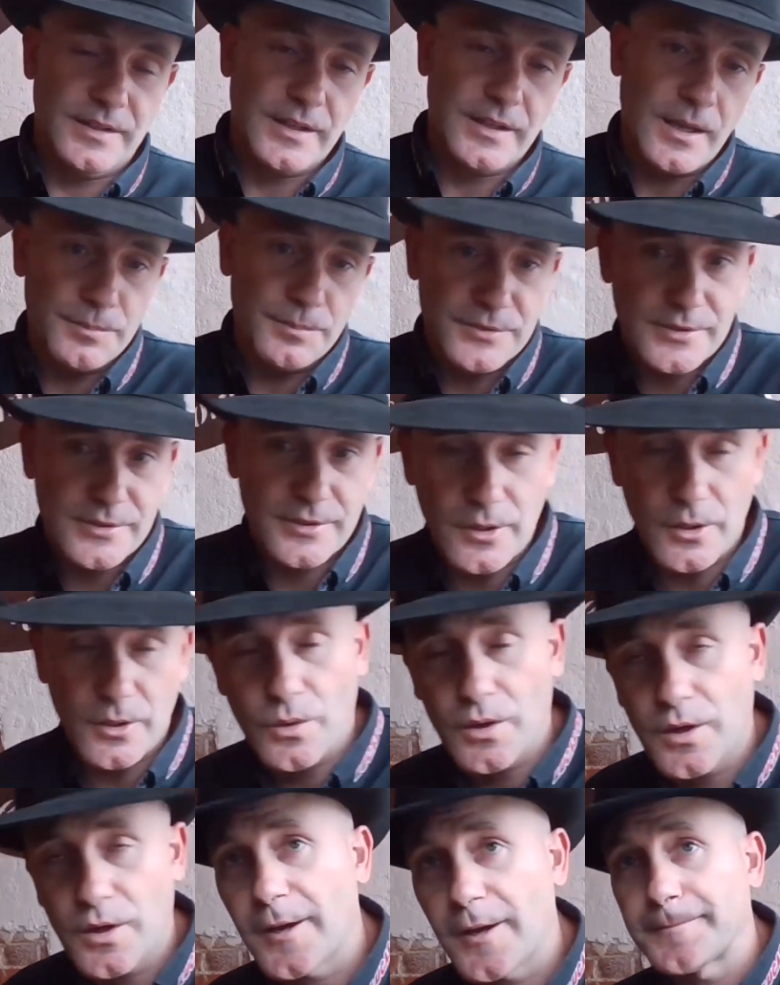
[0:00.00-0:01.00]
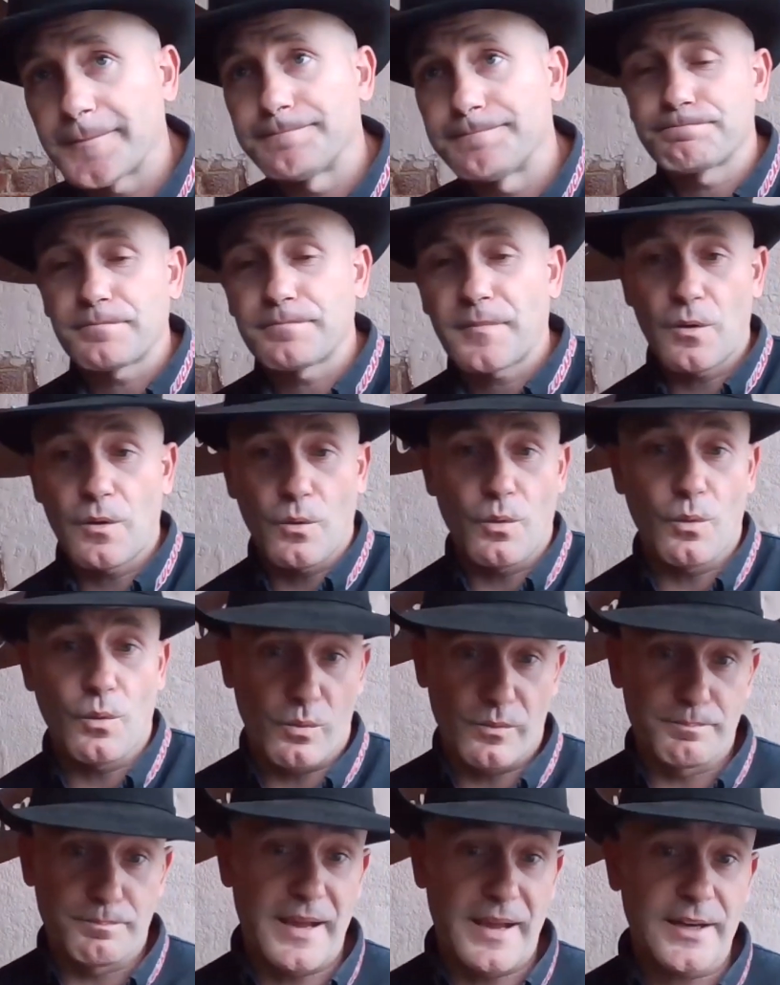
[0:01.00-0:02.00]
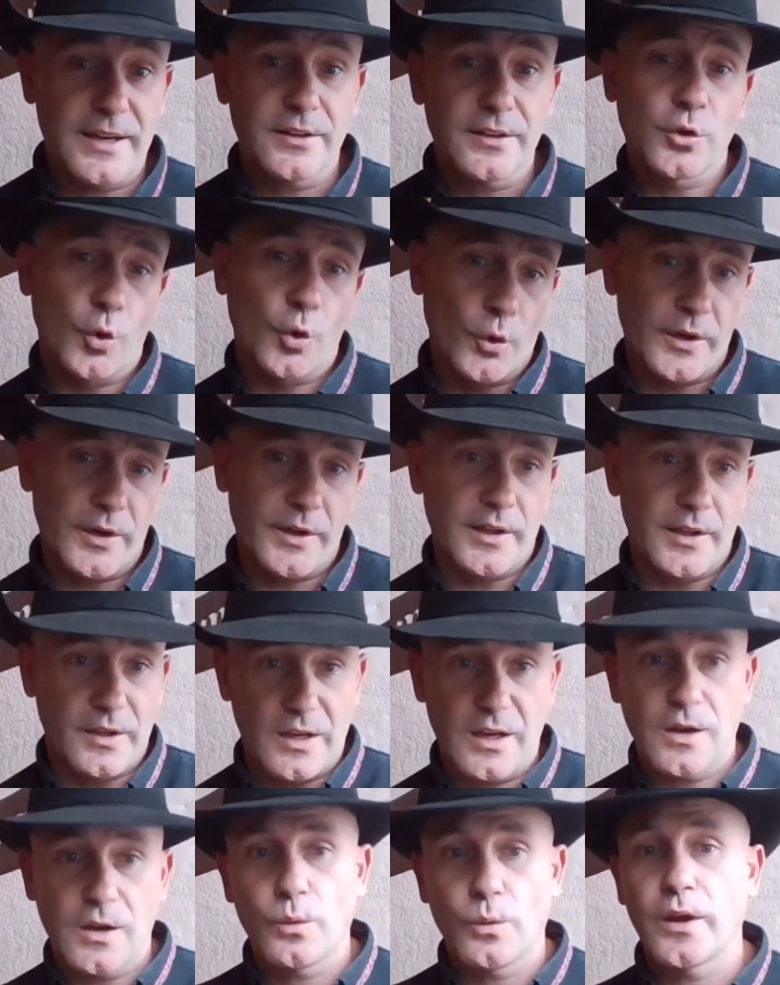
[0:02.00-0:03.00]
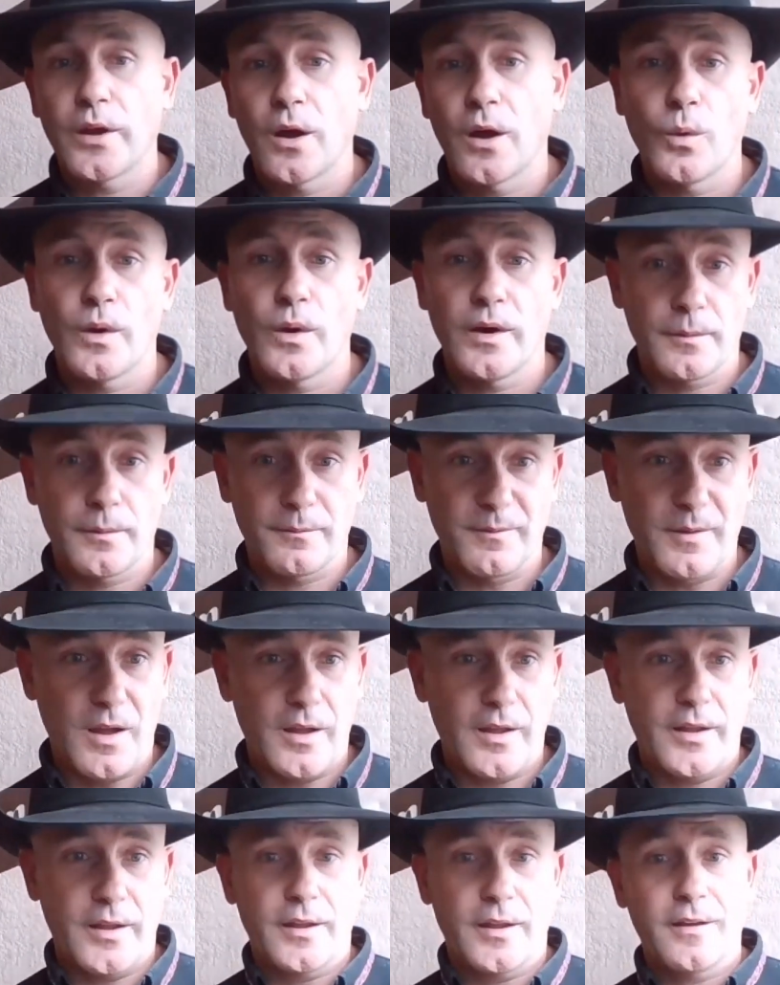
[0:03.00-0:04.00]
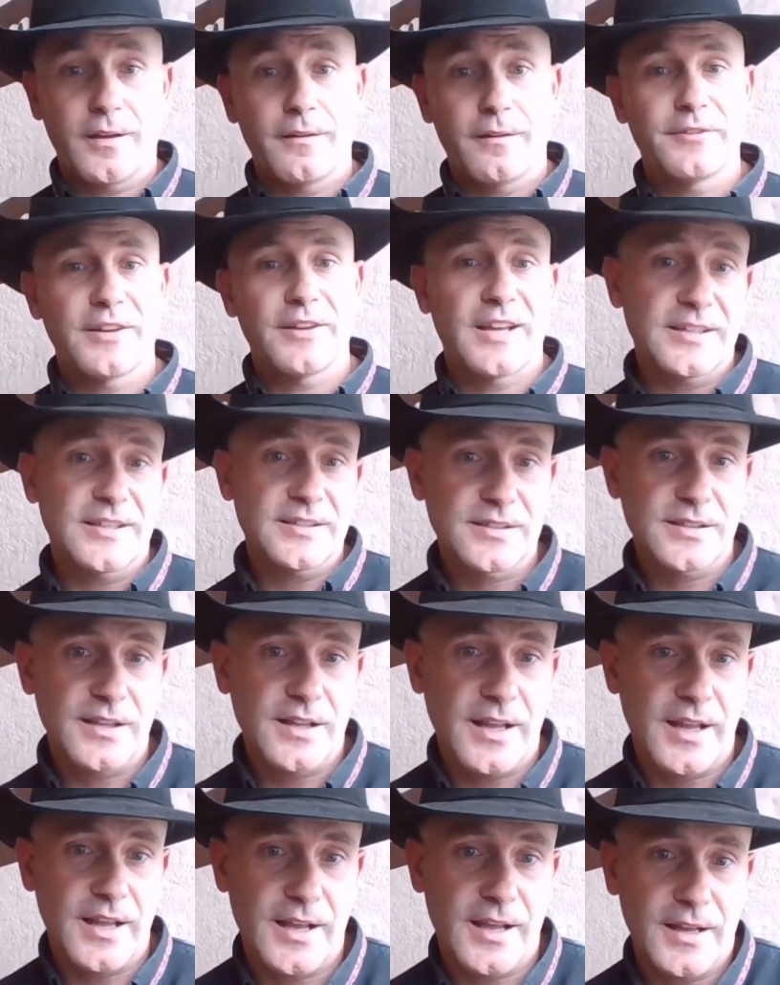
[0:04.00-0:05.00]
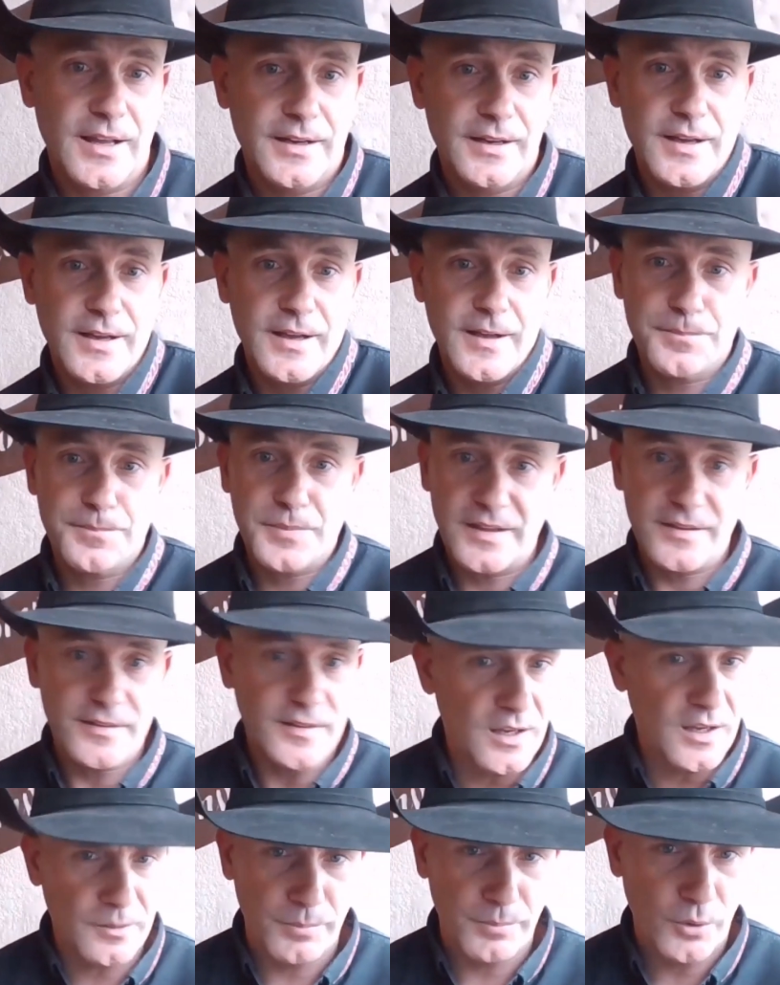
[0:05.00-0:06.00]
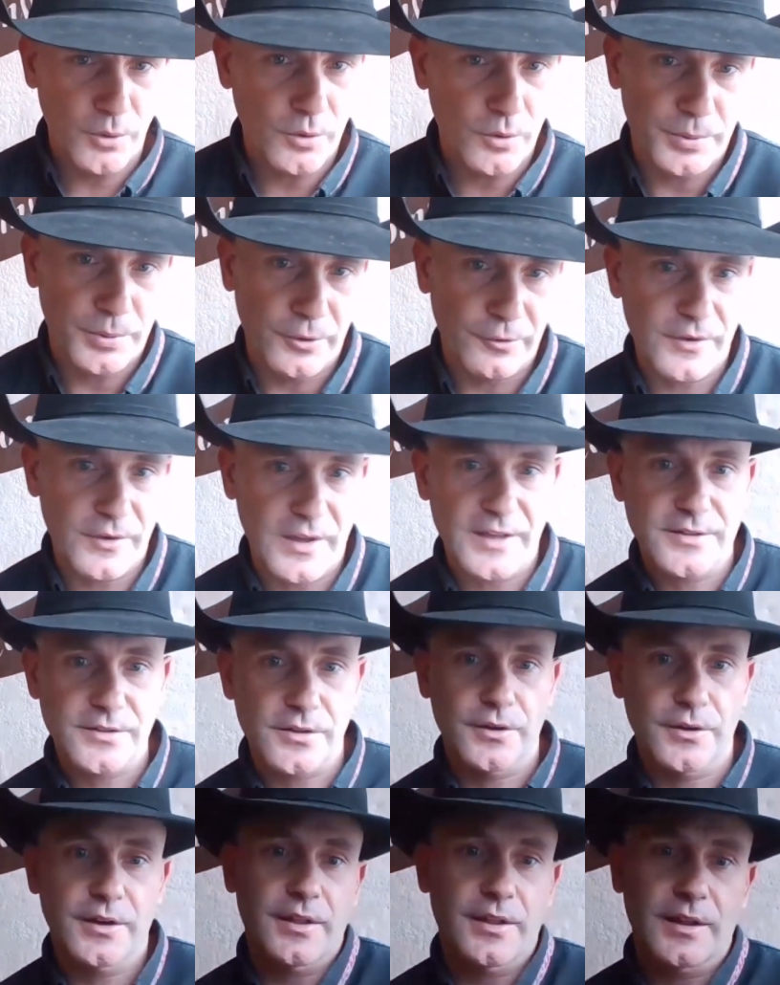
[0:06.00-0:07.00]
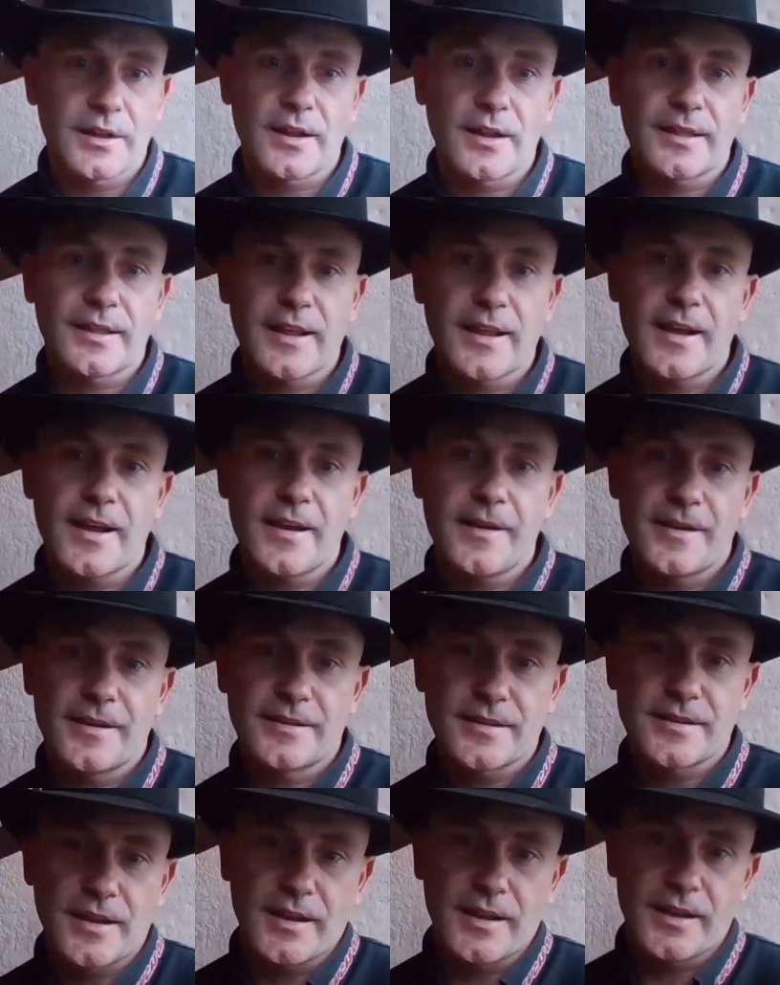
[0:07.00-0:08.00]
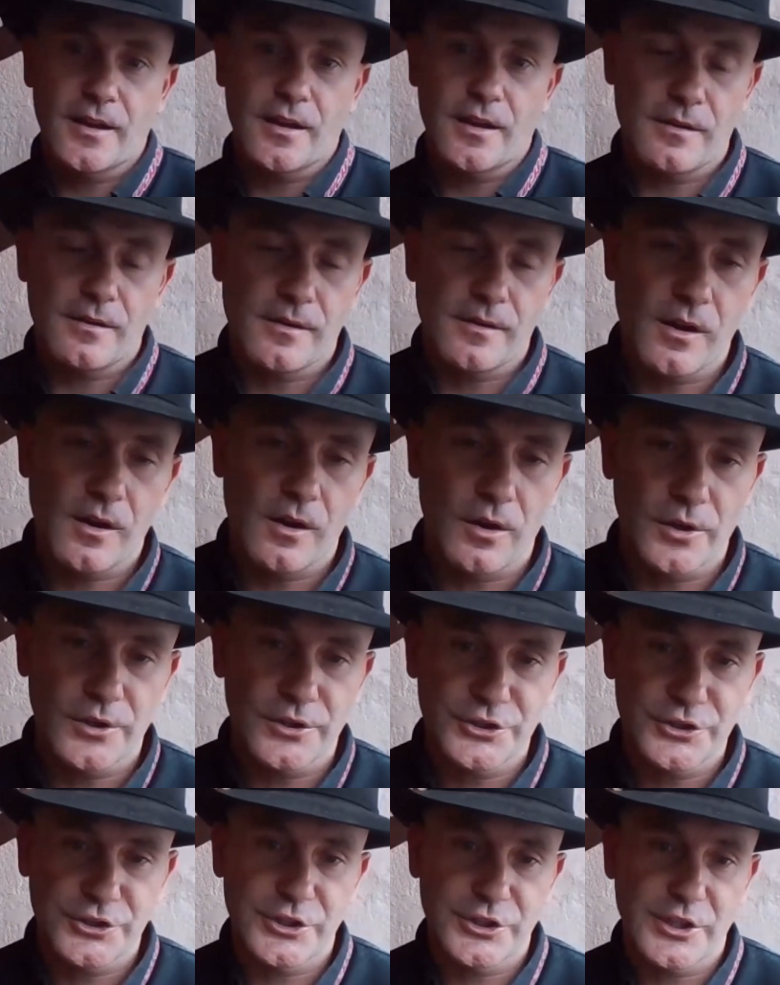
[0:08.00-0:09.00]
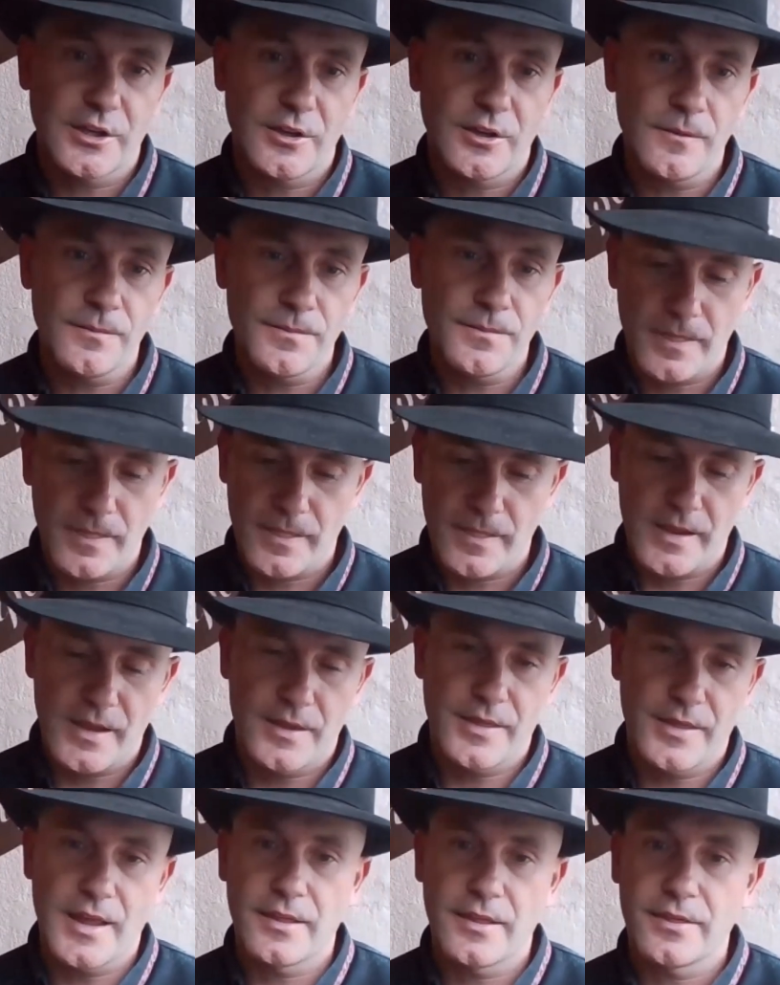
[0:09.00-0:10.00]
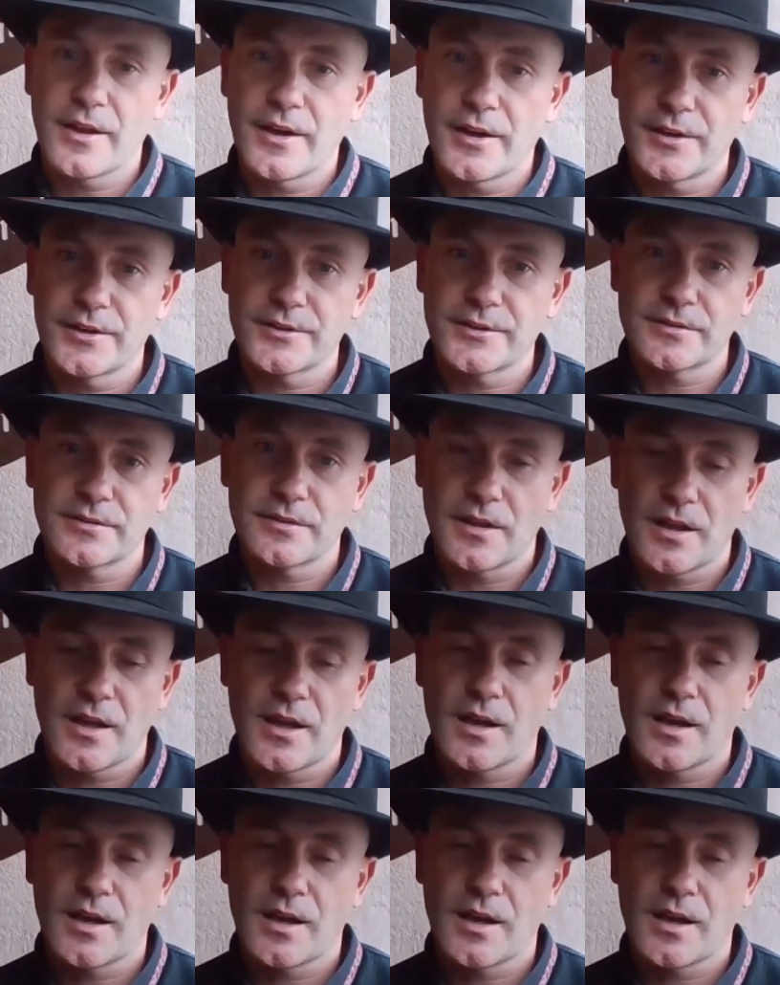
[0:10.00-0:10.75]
Yep. So mandatory, we all wear a vest. And it's not a bulletproof vest or anything like that. It's a hard shell, and then there's